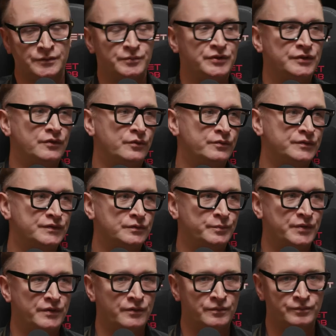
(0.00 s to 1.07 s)
be
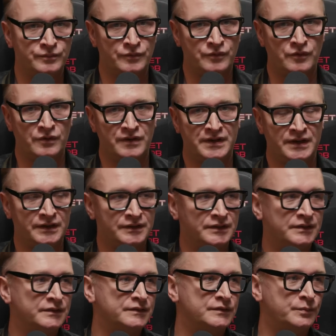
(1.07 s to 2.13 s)
super
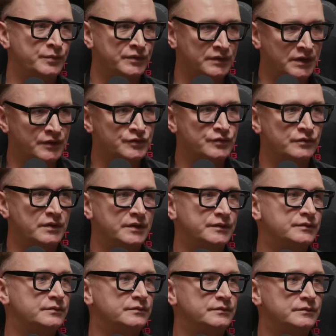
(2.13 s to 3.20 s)
organic and super natural
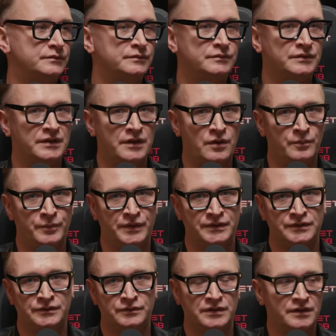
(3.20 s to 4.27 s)
to the
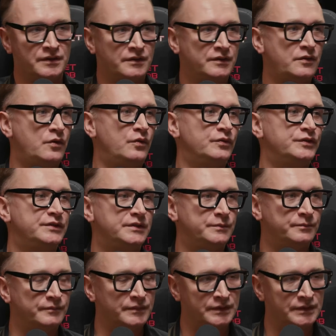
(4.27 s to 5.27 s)
company, to the whole team.